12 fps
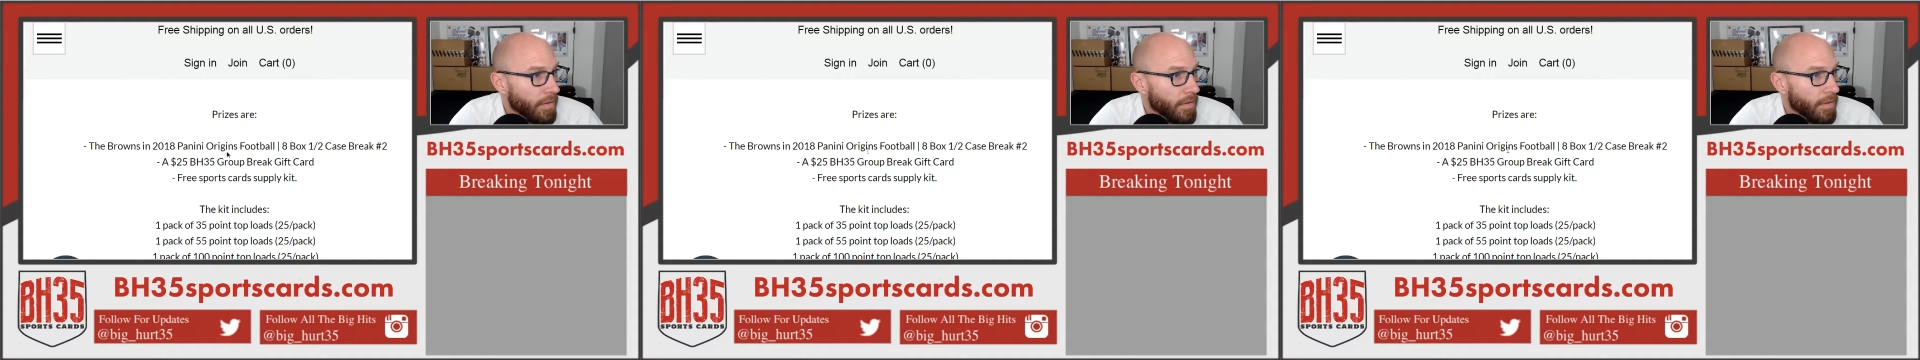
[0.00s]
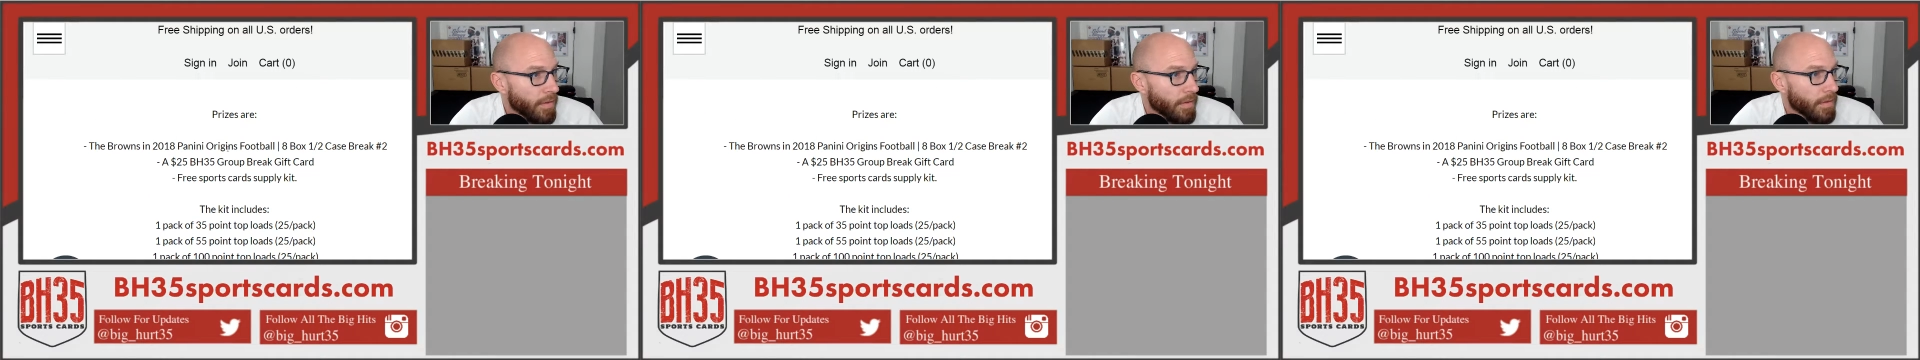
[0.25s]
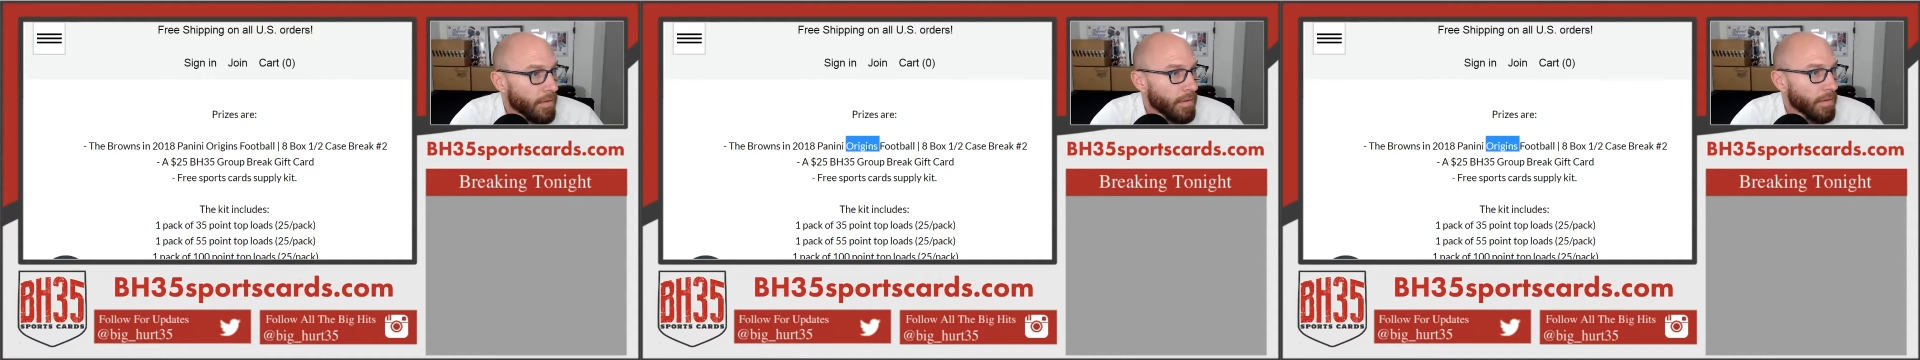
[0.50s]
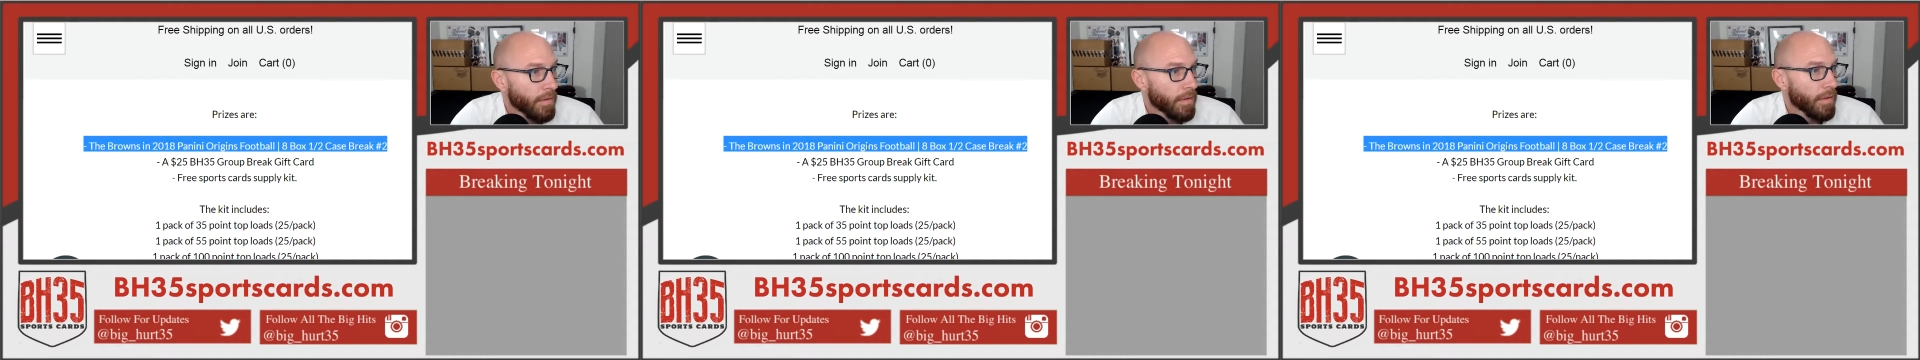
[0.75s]

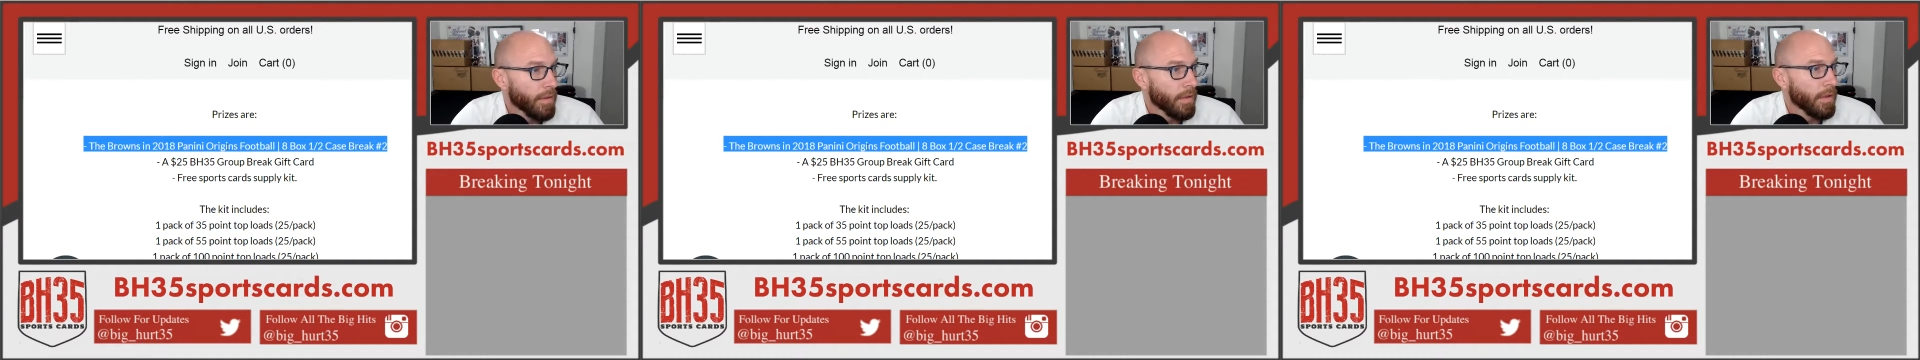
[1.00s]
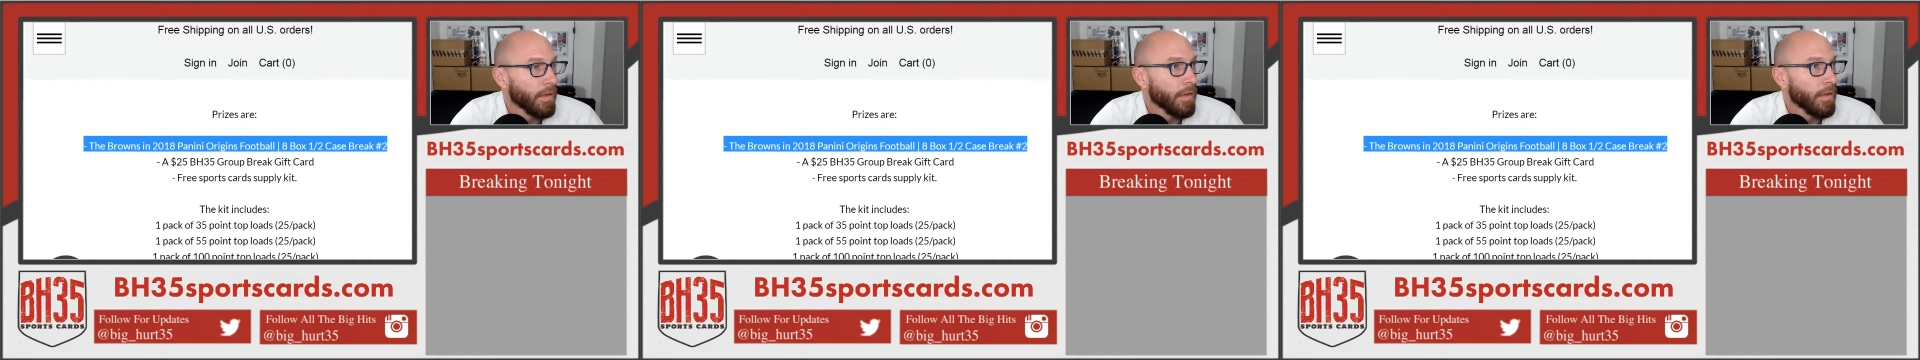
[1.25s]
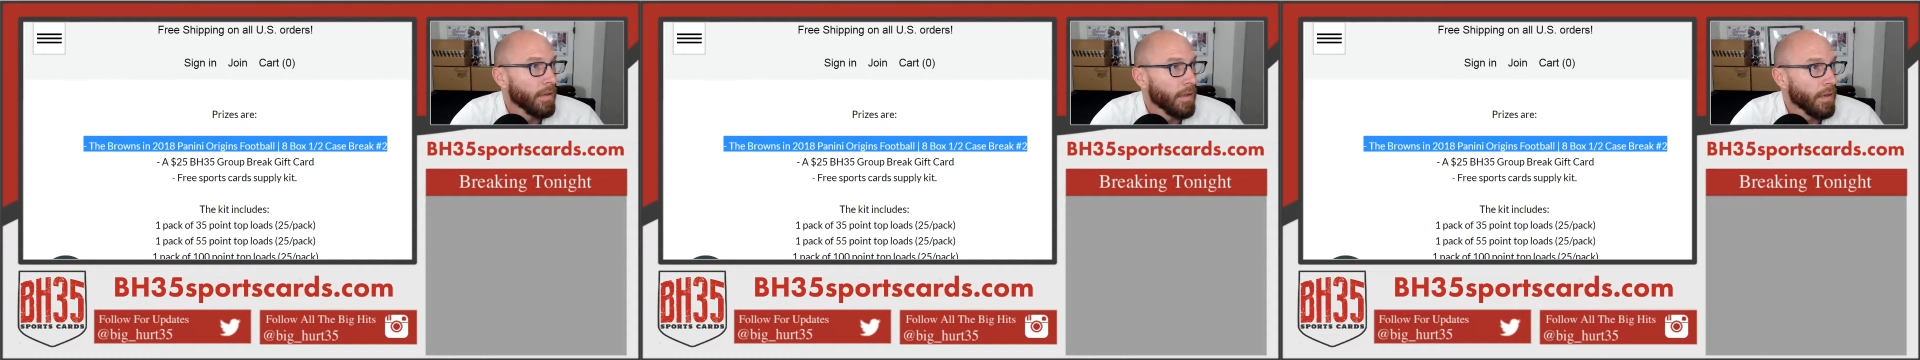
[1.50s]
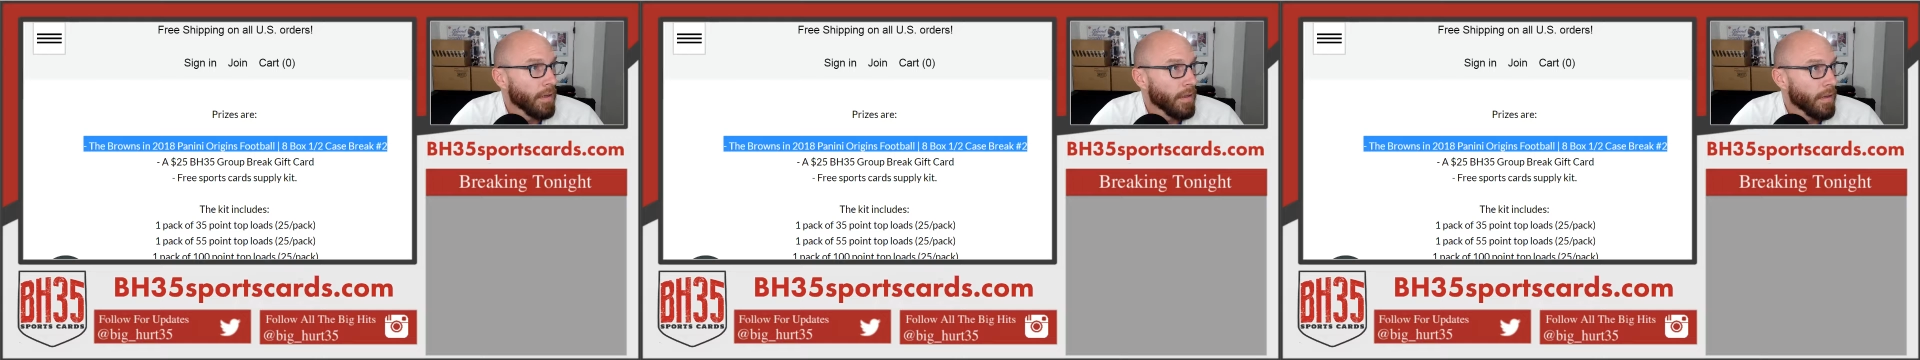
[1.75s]

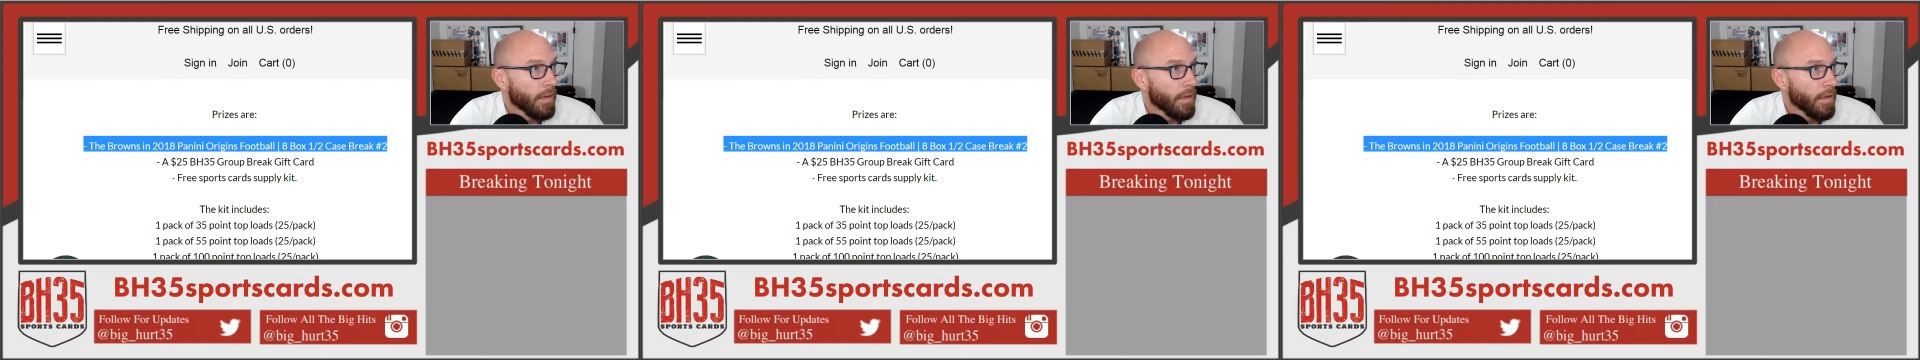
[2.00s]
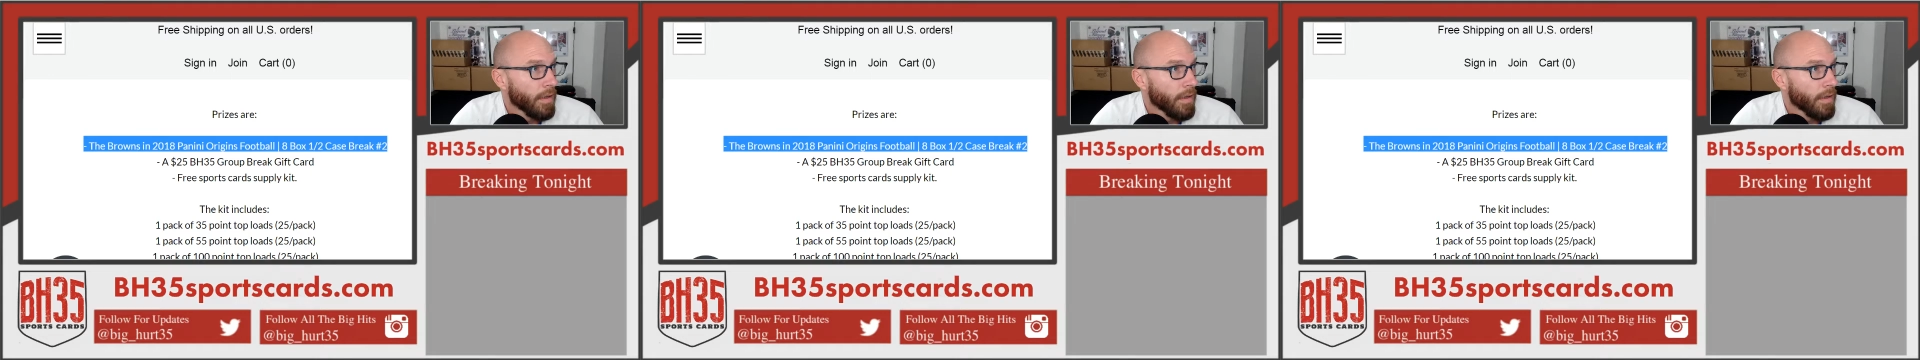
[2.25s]
Nothing is said.